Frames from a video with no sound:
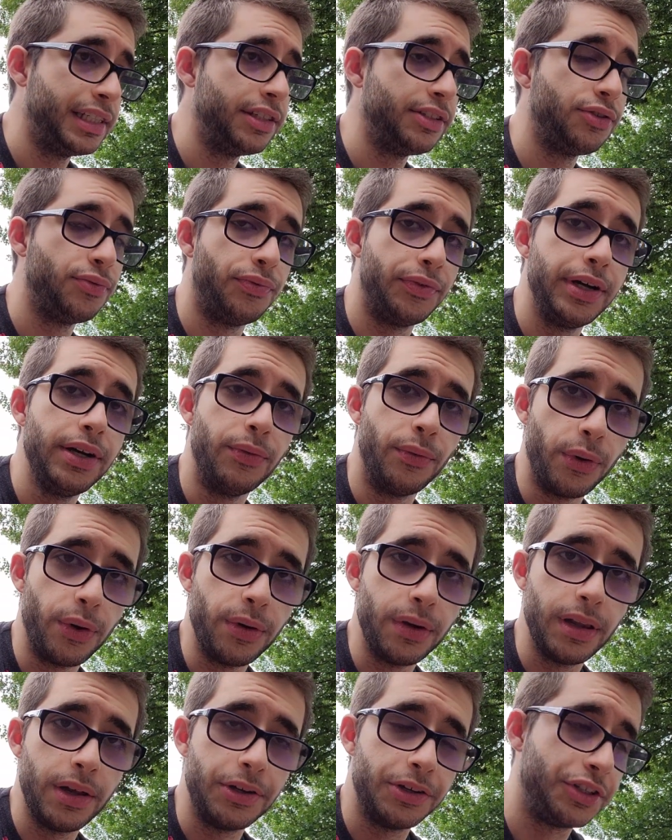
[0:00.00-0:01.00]
us
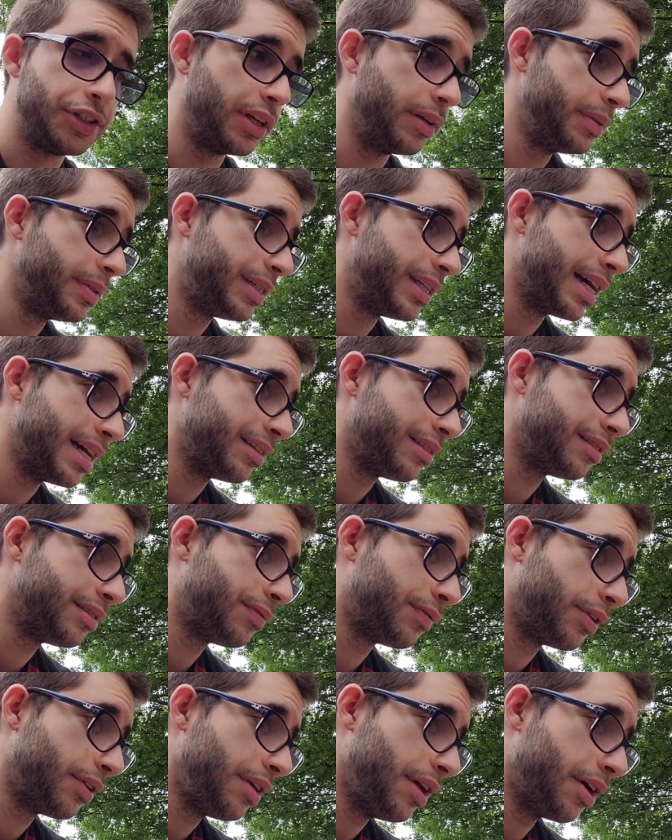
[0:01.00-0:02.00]
re-roll our substats
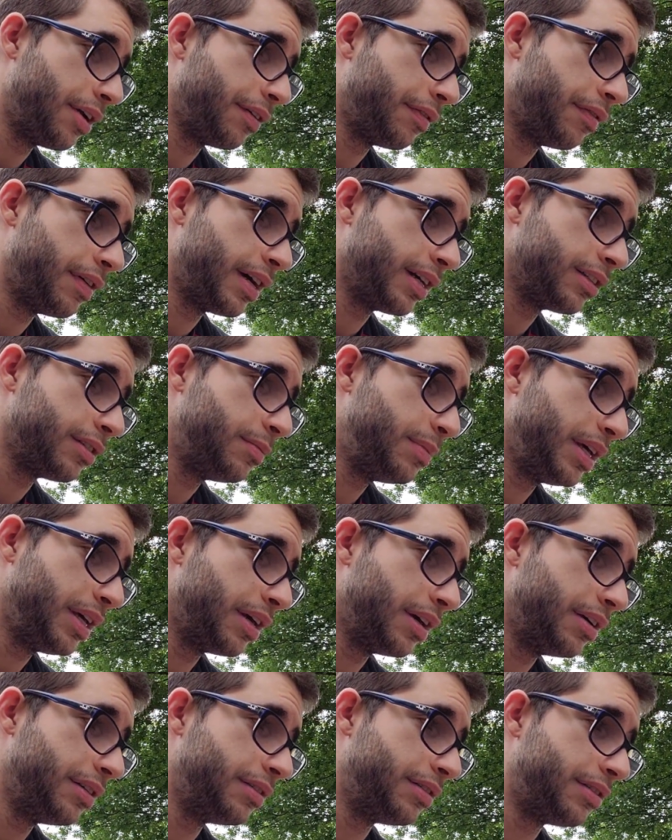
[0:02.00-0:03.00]
for the artifacts,
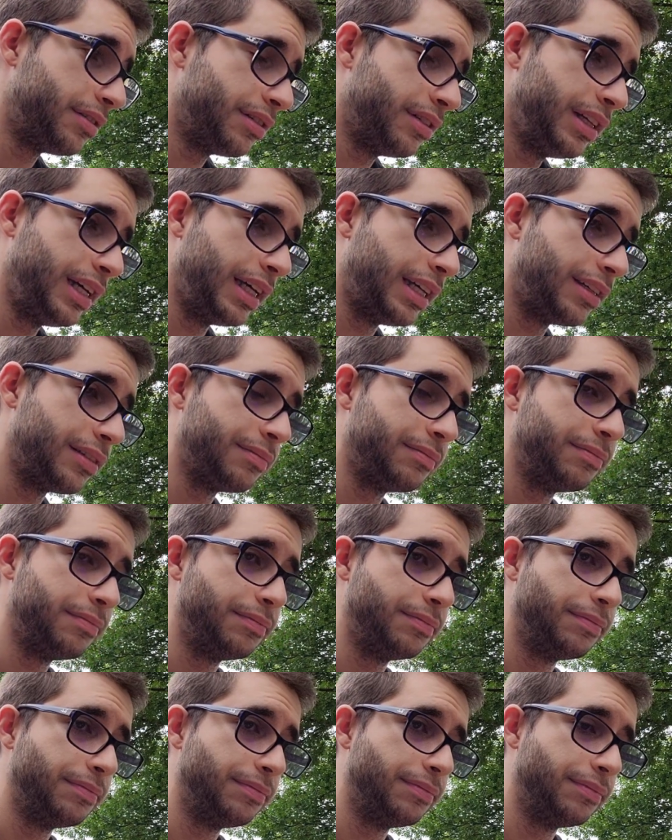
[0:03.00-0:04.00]
because like
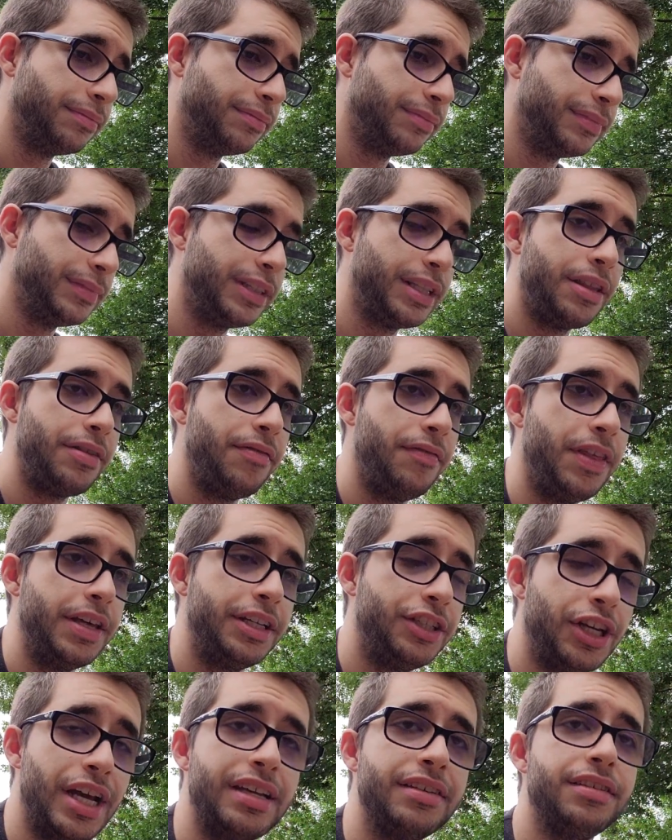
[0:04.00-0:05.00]
the
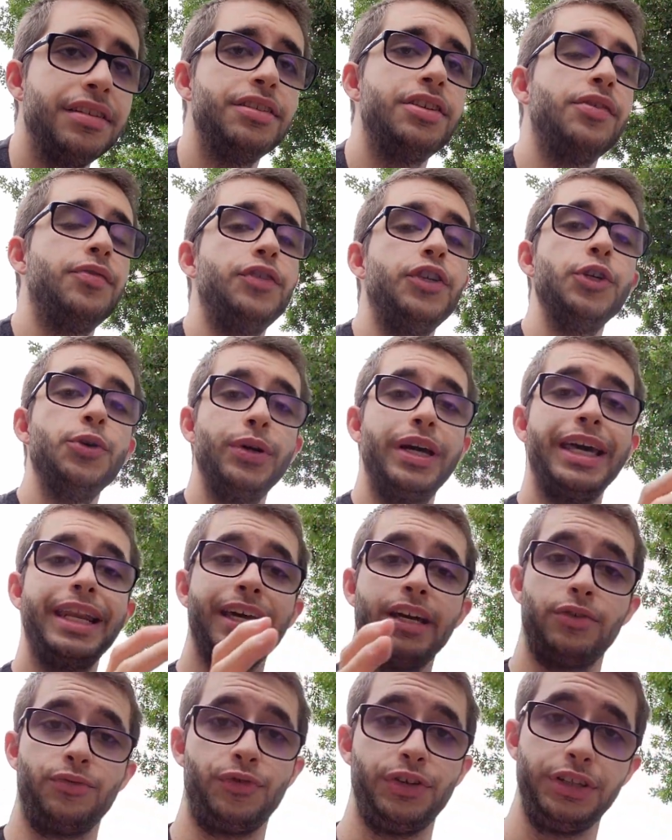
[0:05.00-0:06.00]
chances of you
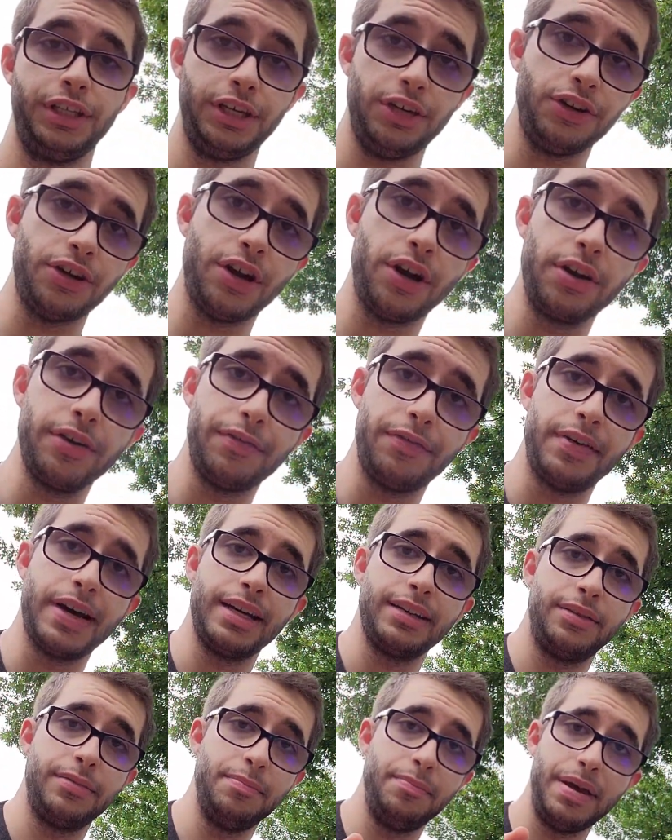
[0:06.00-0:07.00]
getting a really good
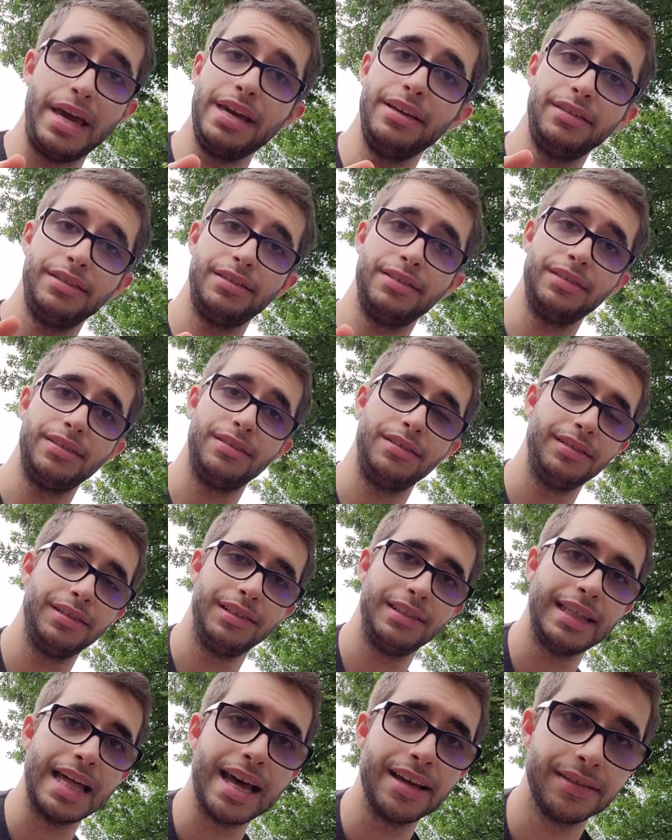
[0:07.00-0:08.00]
artifact base
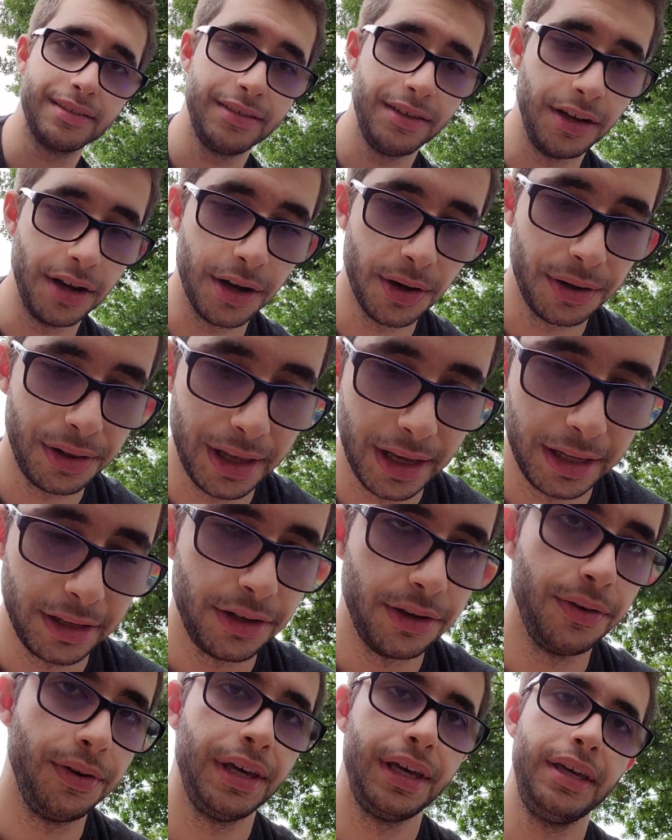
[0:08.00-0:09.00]
stats, you know, like
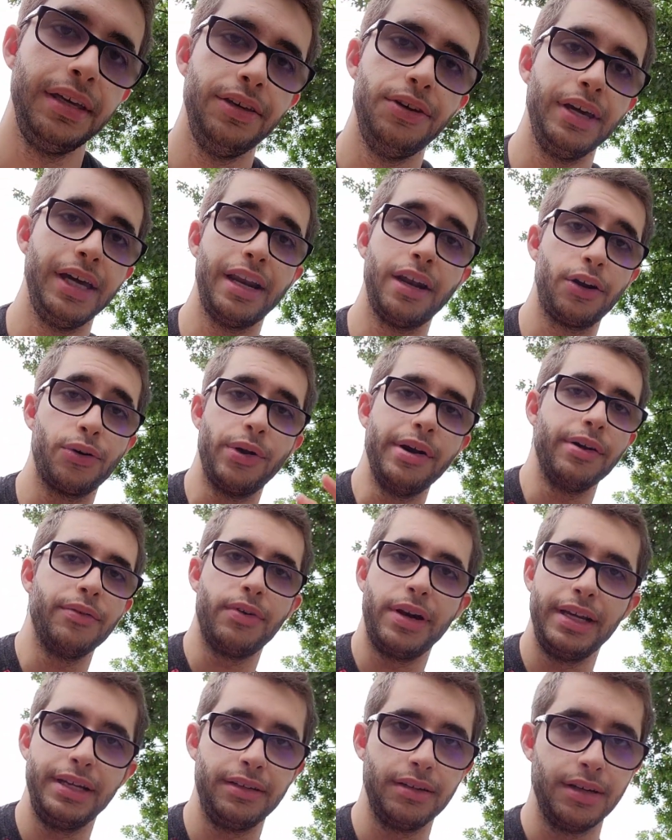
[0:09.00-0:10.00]
you get a crit
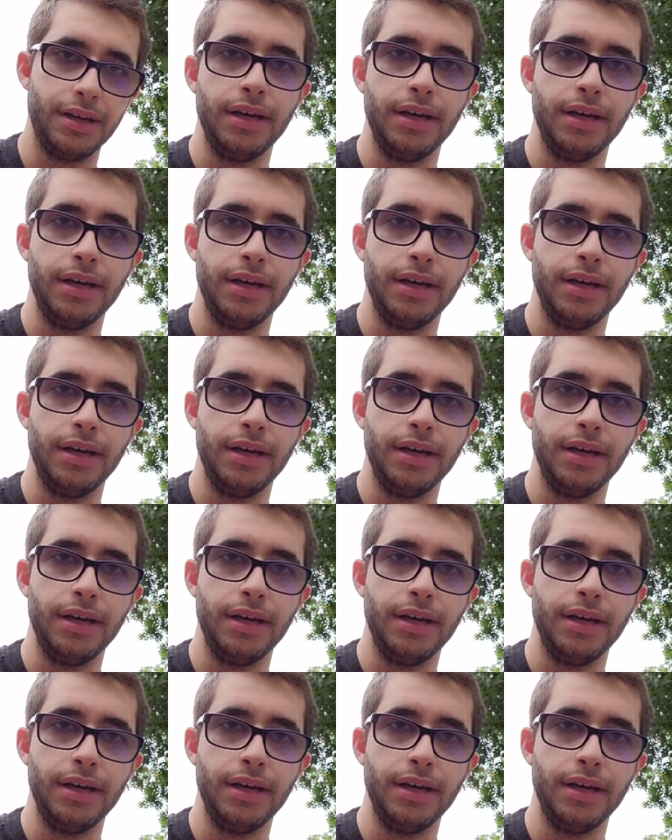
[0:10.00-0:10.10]
rate